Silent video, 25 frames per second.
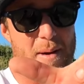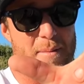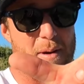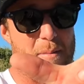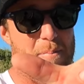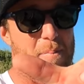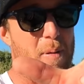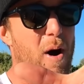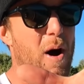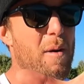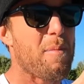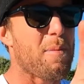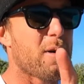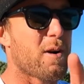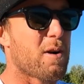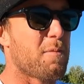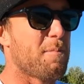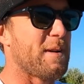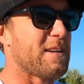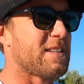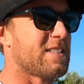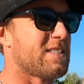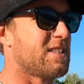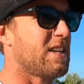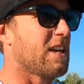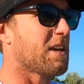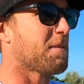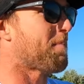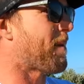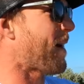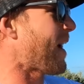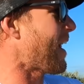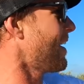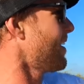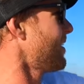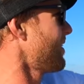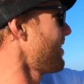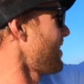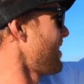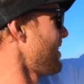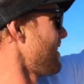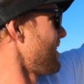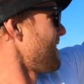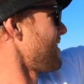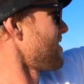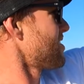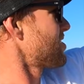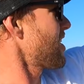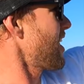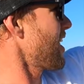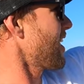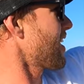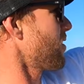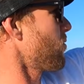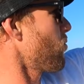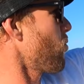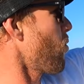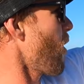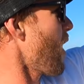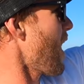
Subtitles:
maybe a popper or a big stick bait. Chuck it